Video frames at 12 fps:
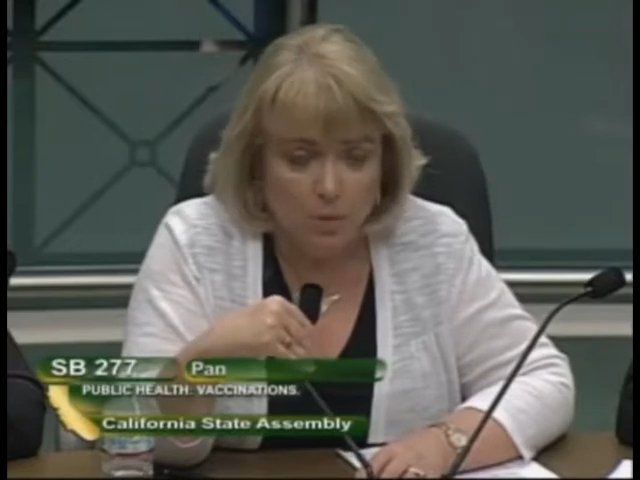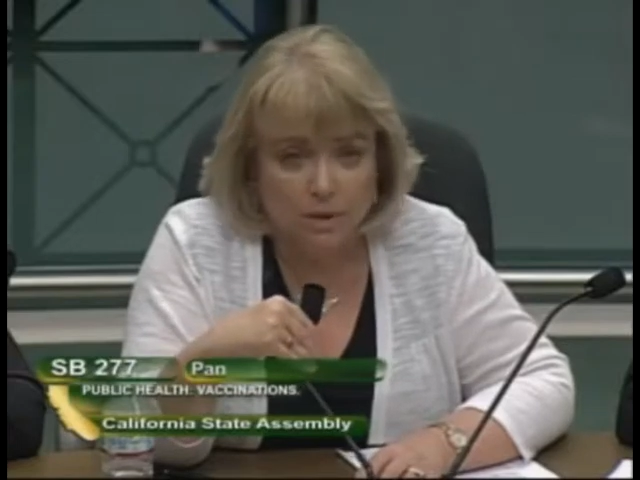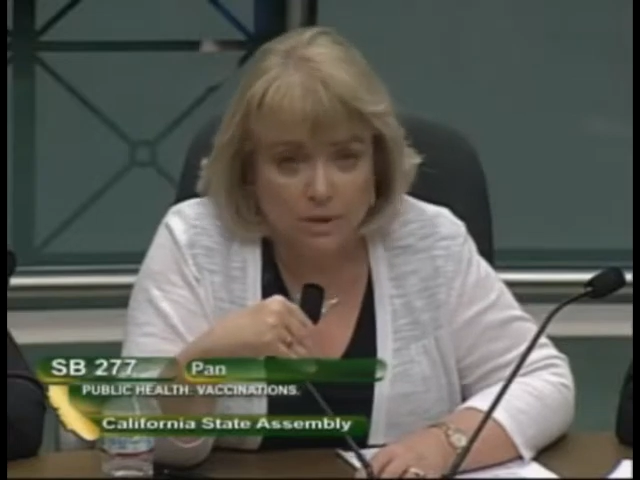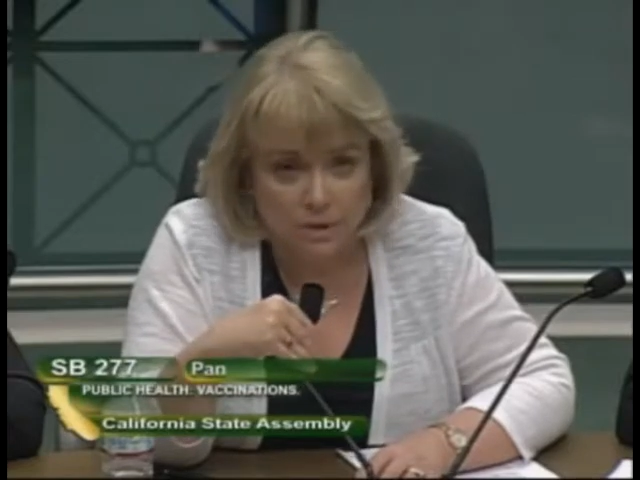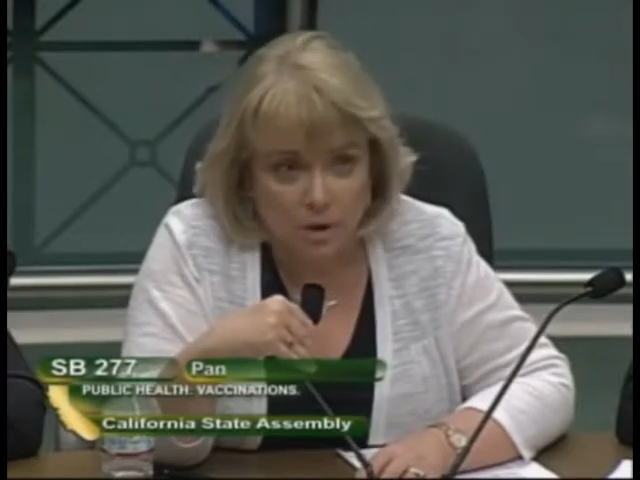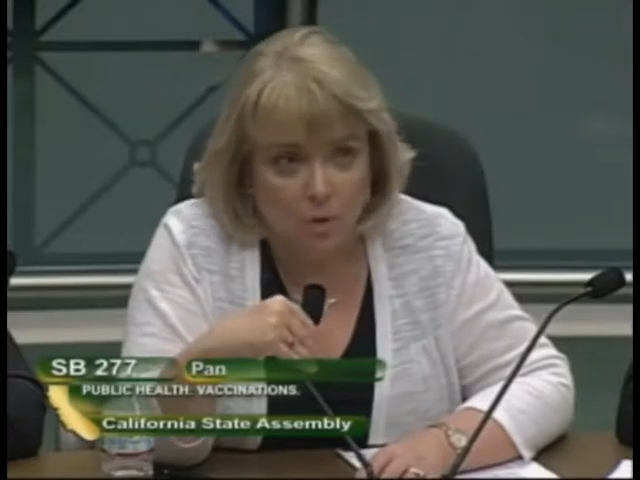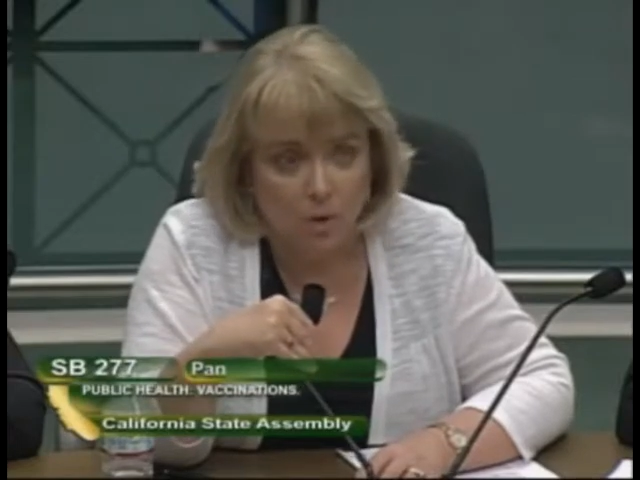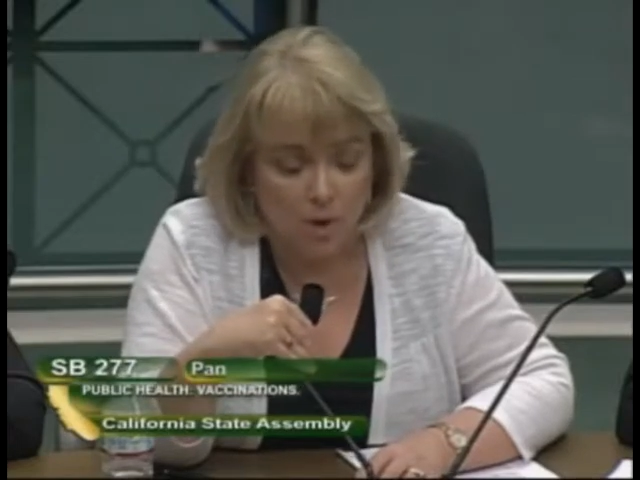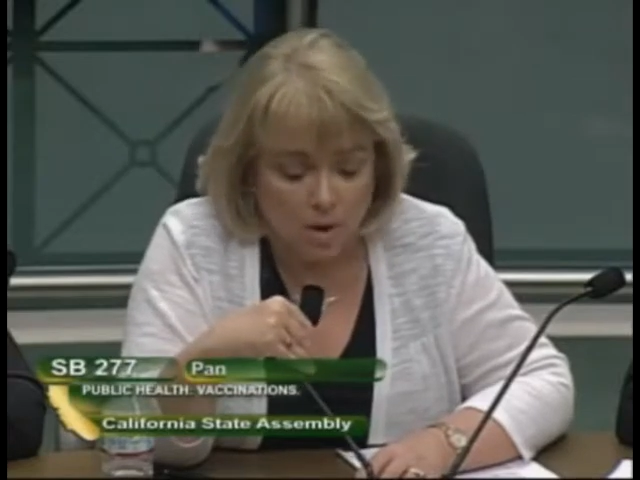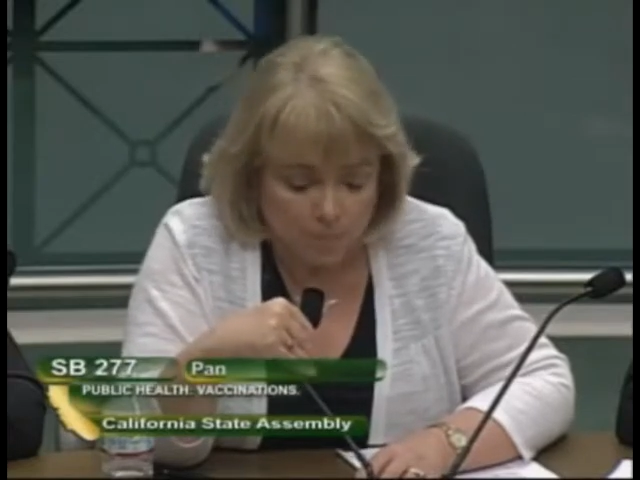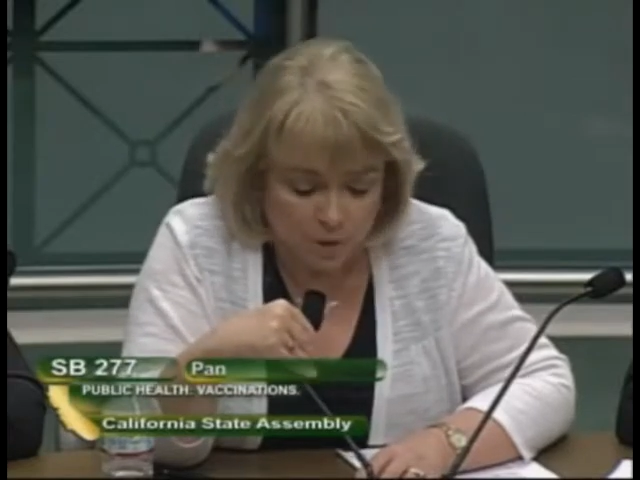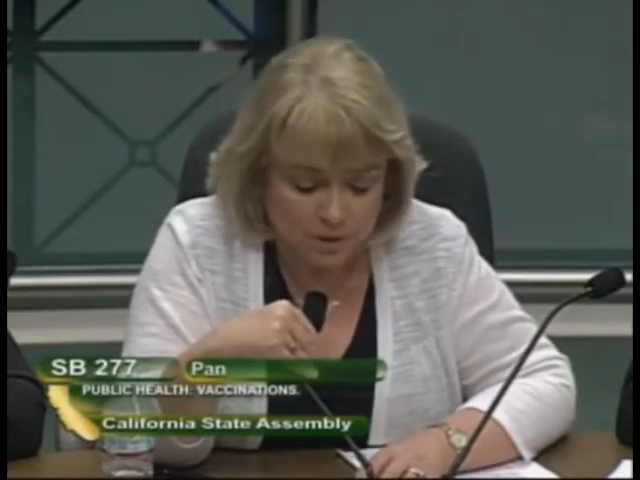with
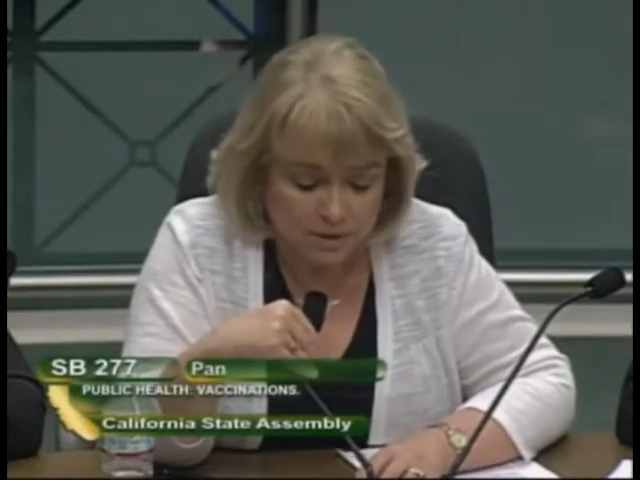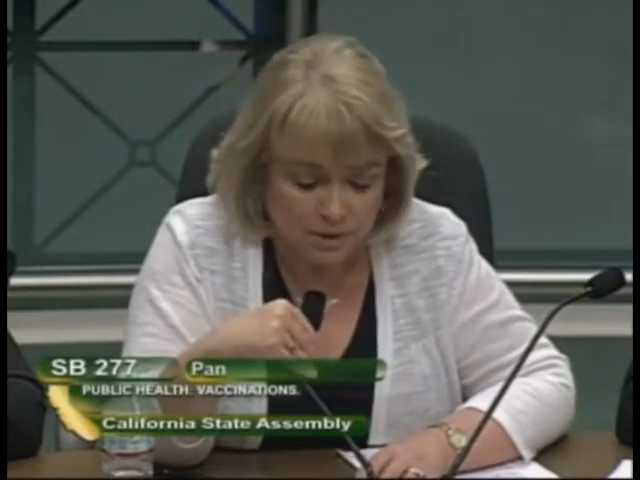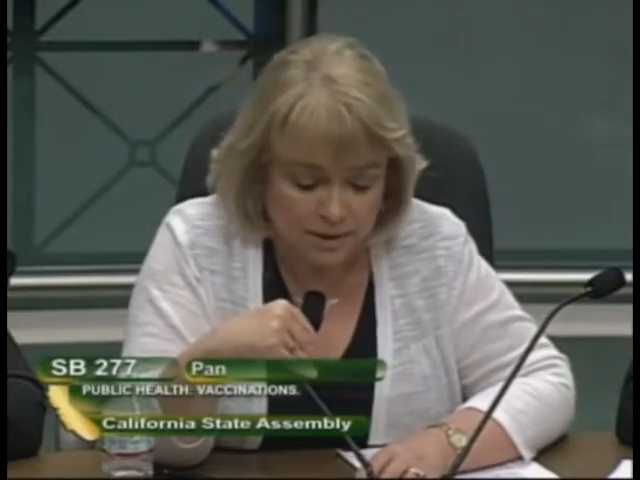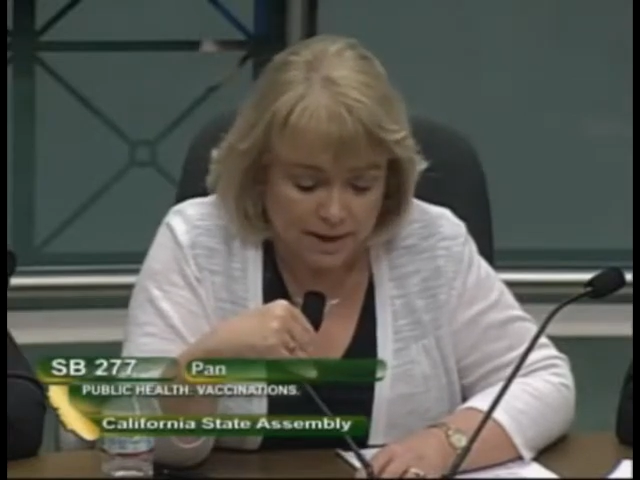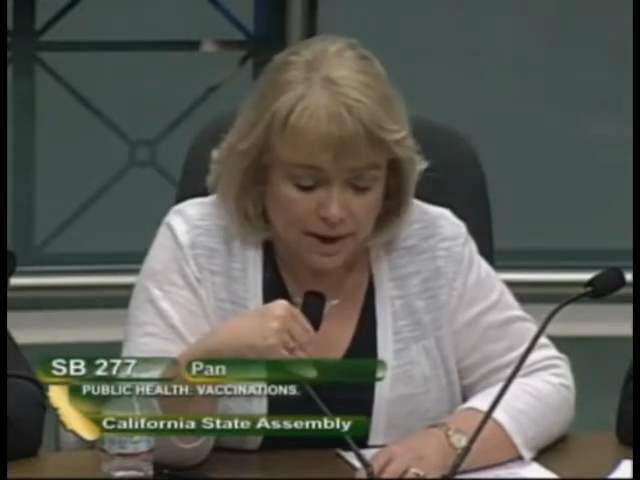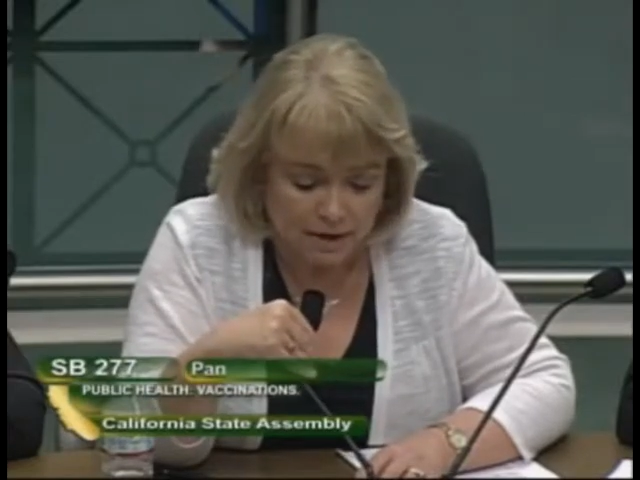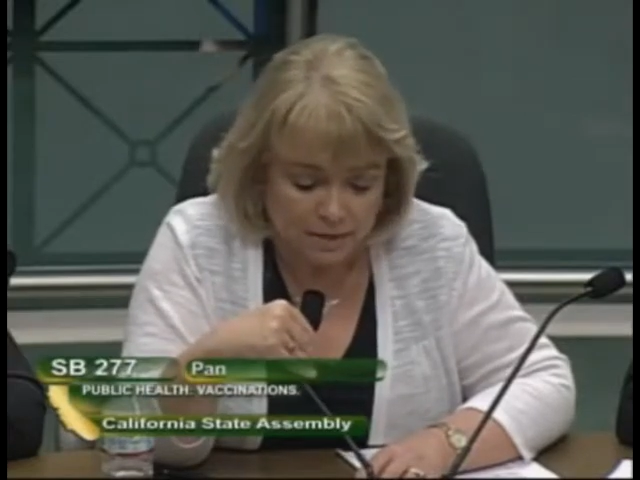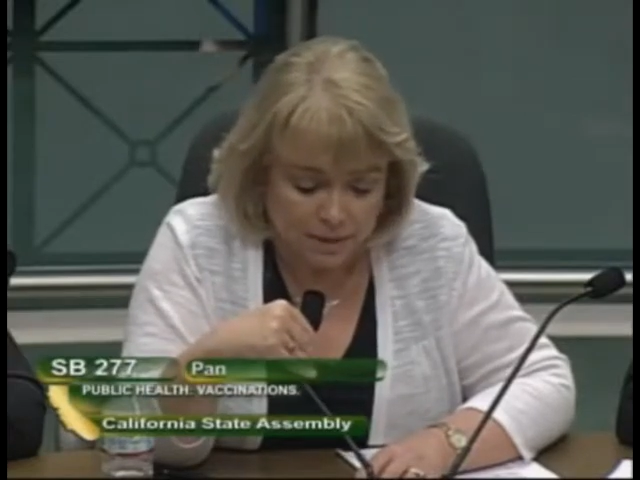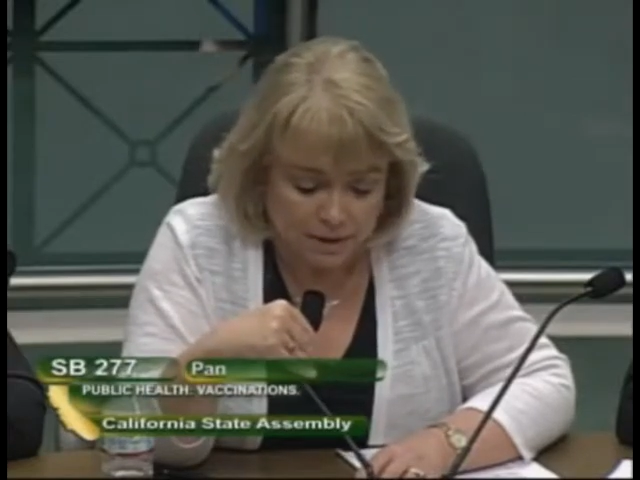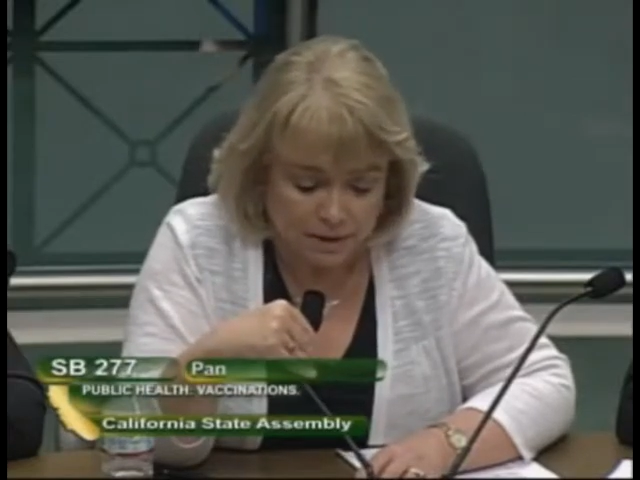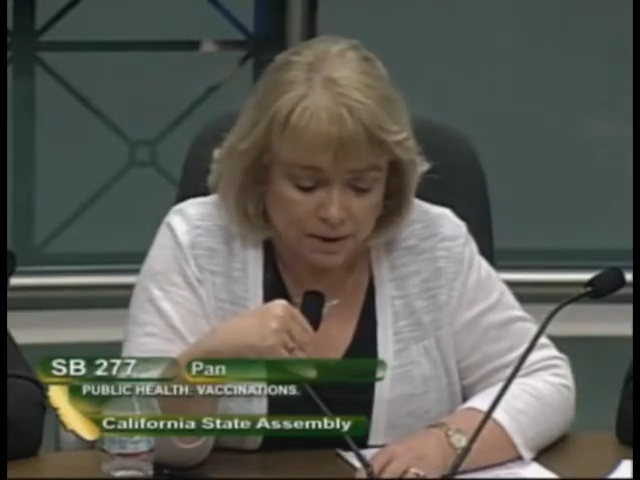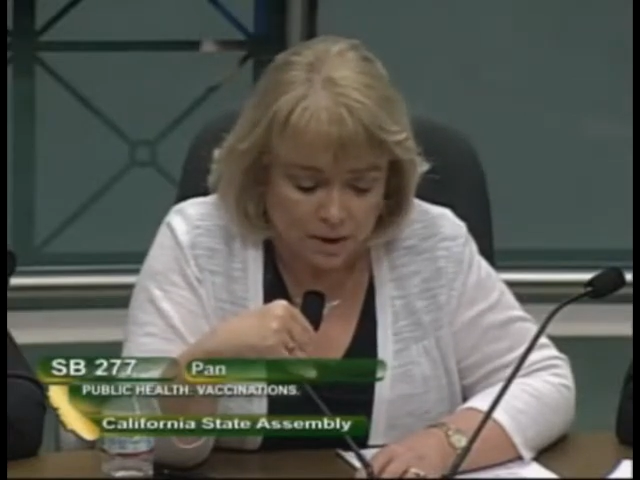no personal
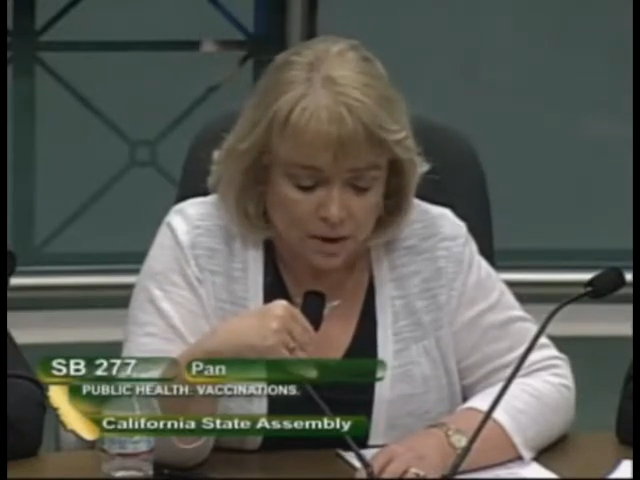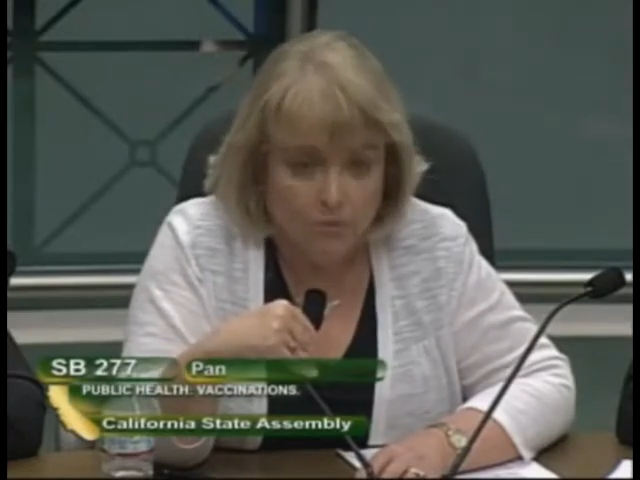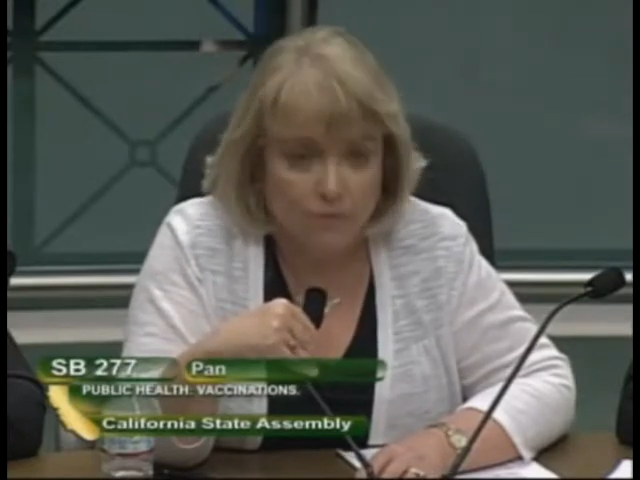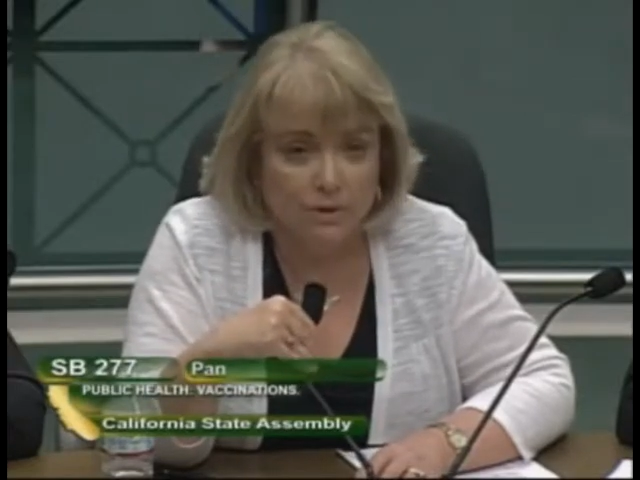accountability